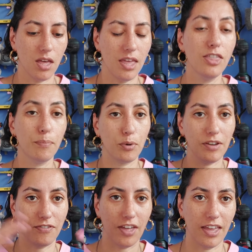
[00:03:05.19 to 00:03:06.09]
In the
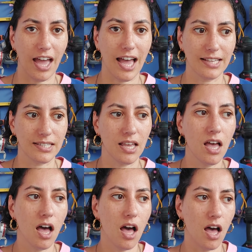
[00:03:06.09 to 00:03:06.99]
brief, they had
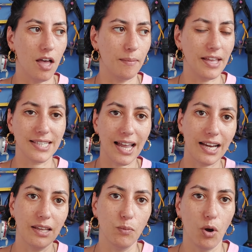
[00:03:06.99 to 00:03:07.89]

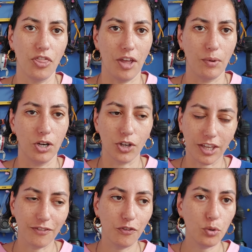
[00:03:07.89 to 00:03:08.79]
exactly what they were
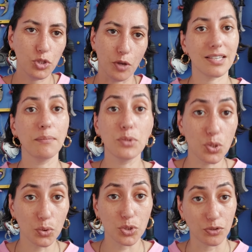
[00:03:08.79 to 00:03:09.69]
looking for. So some
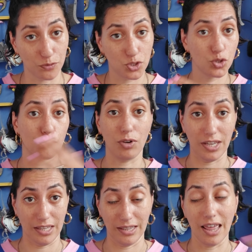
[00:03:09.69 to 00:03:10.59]
sort of
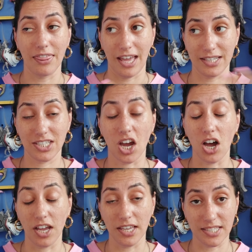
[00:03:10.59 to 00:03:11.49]
screen that
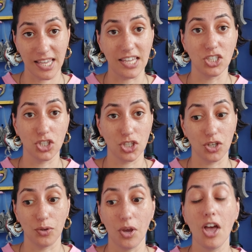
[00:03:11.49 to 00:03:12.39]
ties
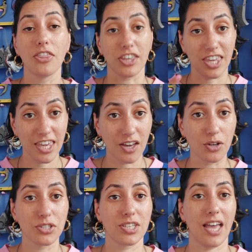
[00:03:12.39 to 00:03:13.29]
into the
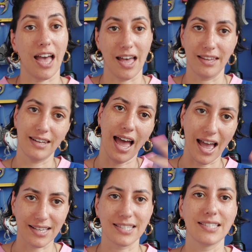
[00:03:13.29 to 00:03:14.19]
kiosk and
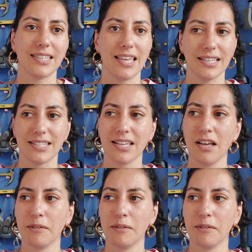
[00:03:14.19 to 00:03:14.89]
acts as this